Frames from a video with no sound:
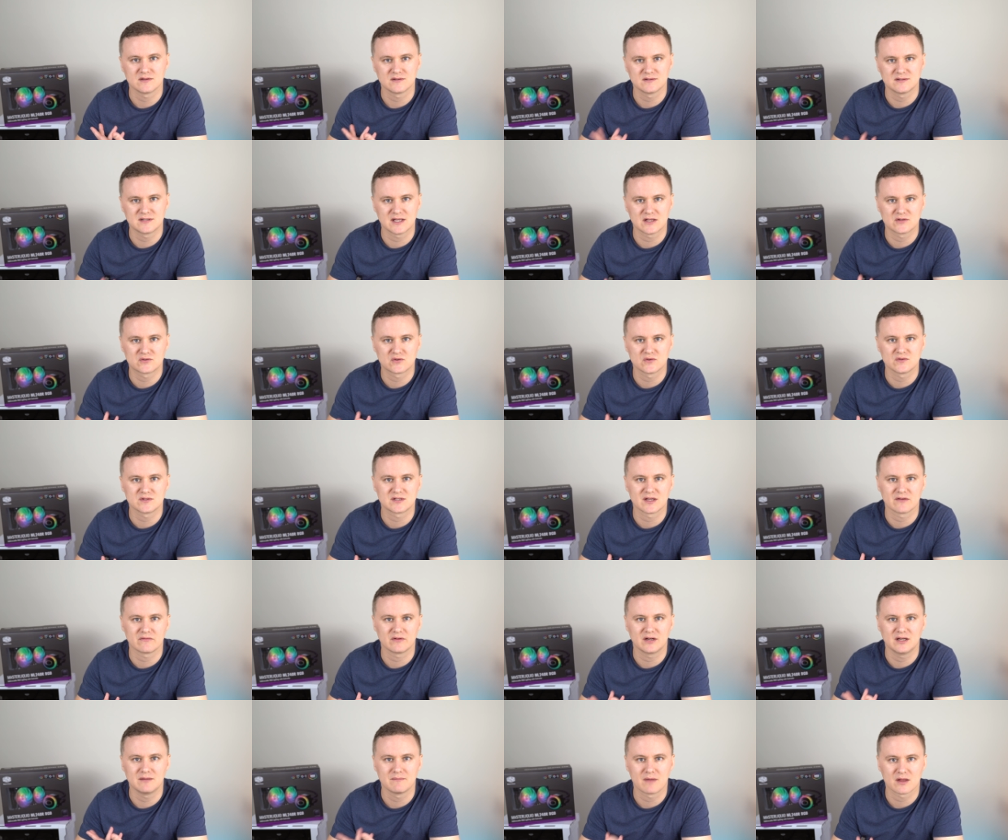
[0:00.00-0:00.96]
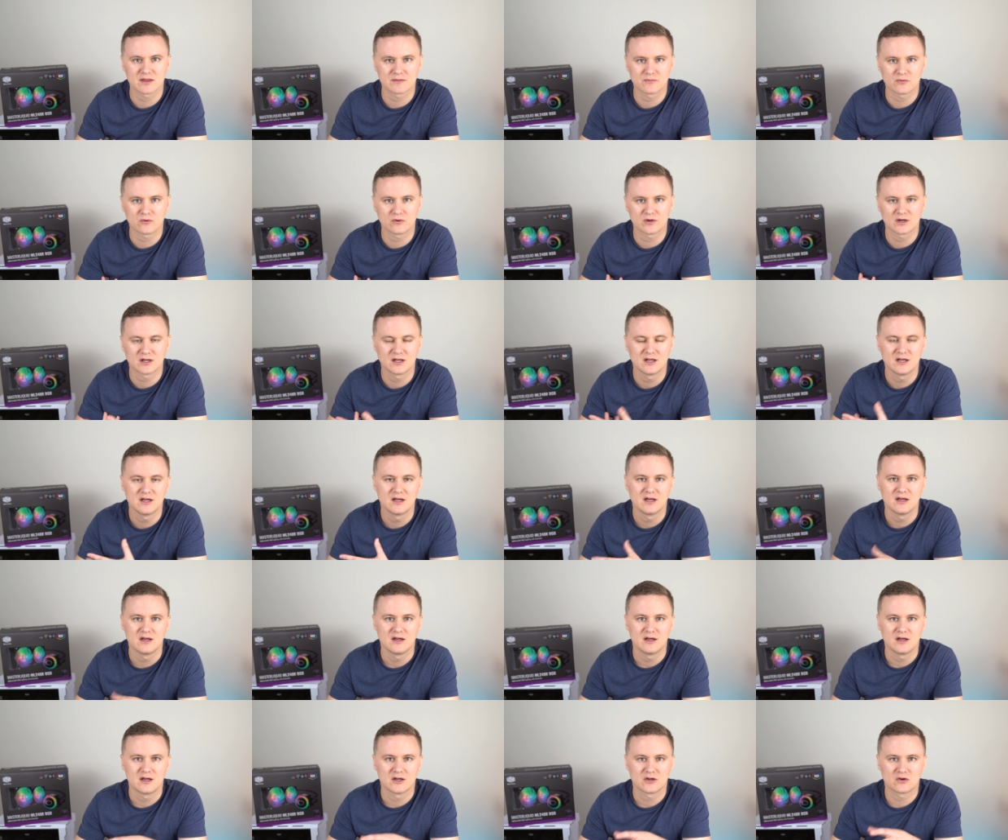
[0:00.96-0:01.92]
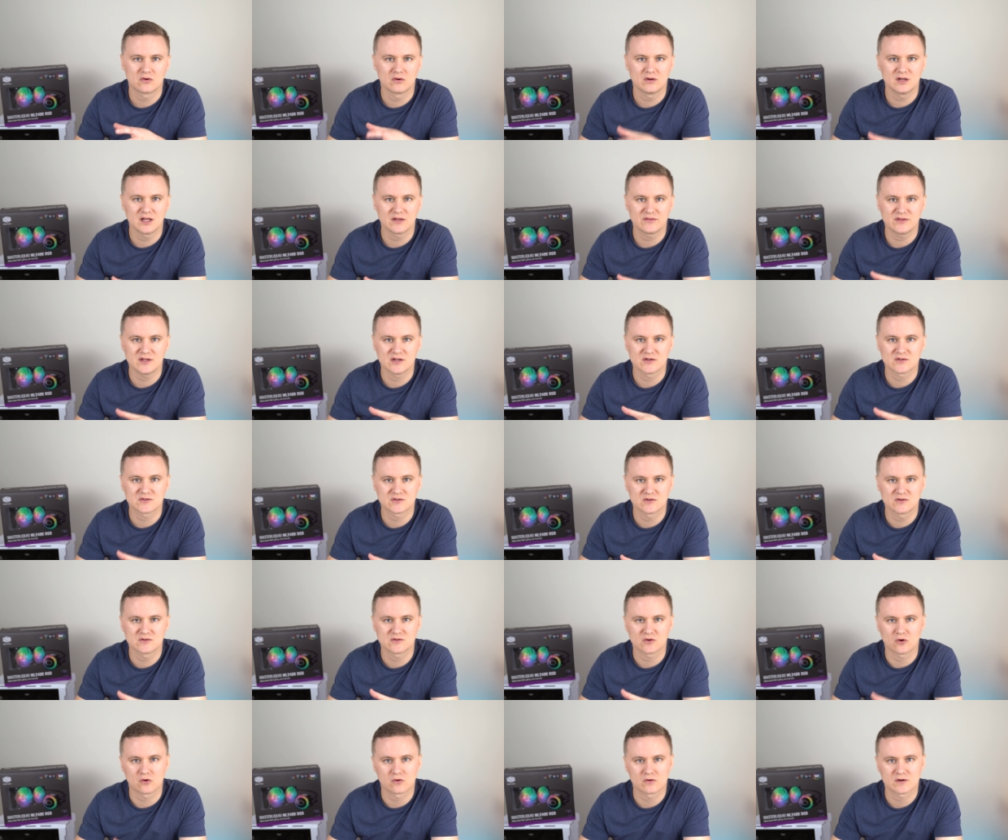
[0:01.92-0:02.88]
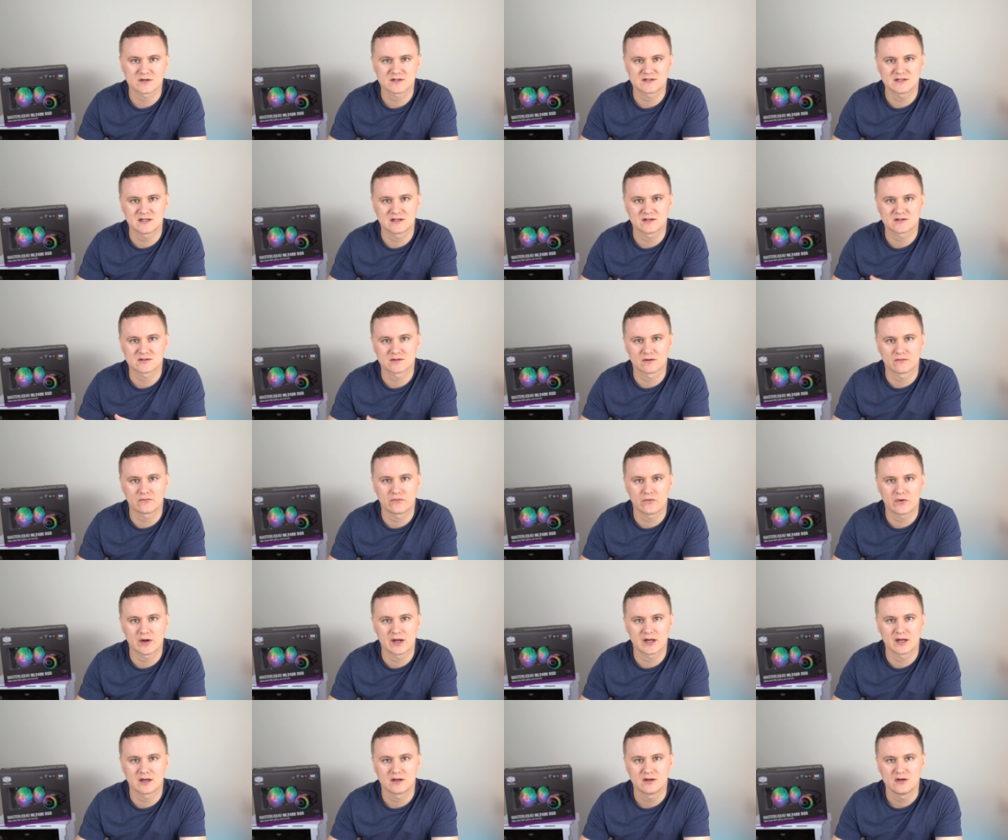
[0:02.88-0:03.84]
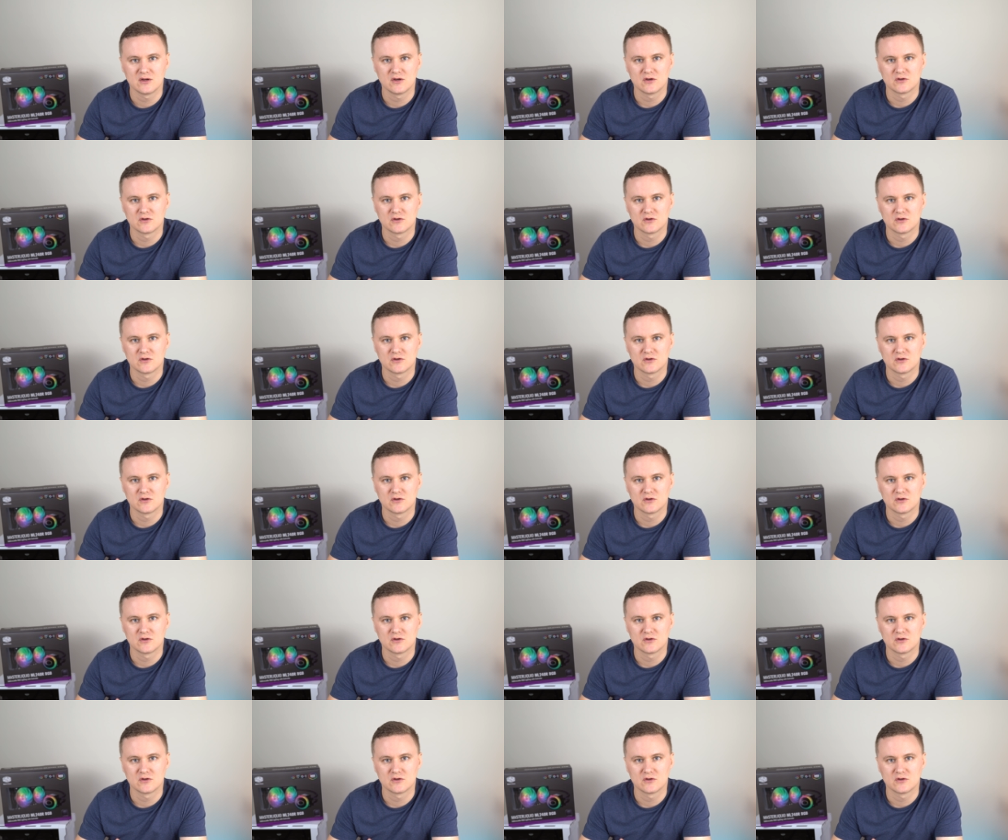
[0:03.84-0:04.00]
Z270i motherboard. Couldn't get the Asus Aura Sync software